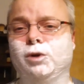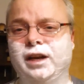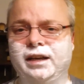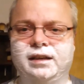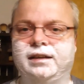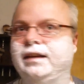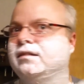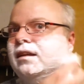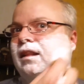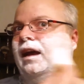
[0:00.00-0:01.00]
we're getting a
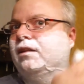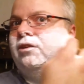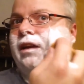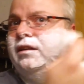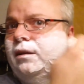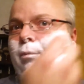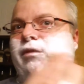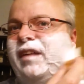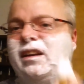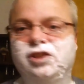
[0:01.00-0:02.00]
decent lather. Is it
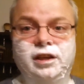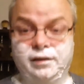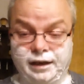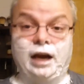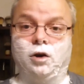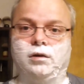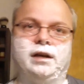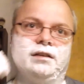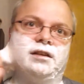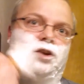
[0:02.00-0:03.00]
perfection? No.
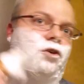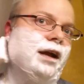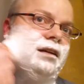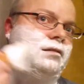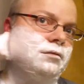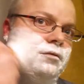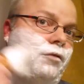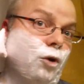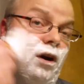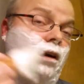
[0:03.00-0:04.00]
Is it great
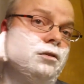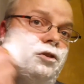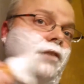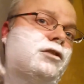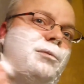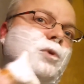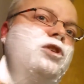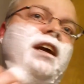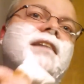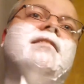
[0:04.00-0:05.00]
for a serviceable
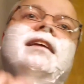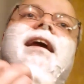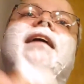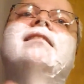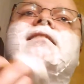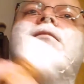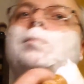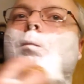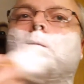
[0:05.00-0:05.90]
shave? Yes.